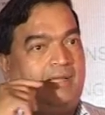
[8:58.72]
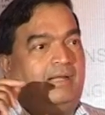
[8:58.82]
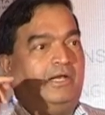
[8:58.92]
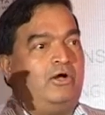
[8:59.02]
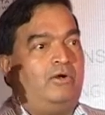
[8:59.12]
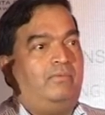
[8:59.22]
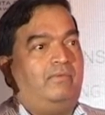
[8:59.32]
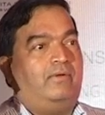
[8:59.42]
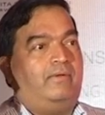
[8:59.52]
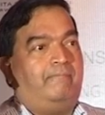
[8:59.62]

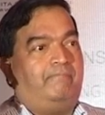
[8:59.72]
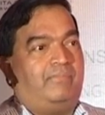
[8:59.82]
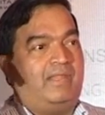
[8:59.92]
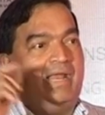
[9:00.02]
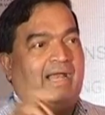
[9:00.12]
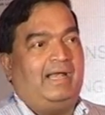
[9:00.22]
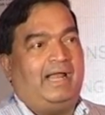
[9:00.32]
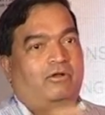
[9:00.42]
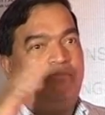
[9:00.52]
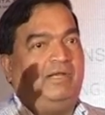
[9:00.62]
And
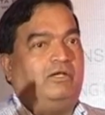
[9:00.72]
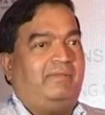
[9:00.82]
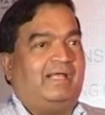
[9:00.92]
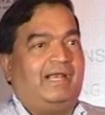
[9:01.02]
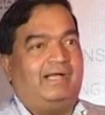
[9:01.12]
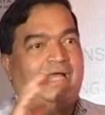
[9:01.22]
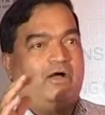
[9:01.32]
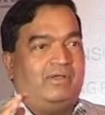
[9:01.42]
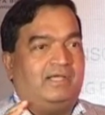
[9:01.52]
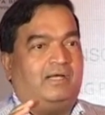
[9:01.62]
I don't mean to be, again, a
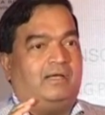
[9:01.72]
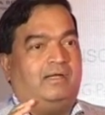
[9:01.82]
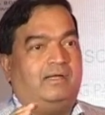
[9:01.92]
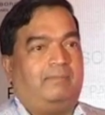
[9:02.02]
downer here.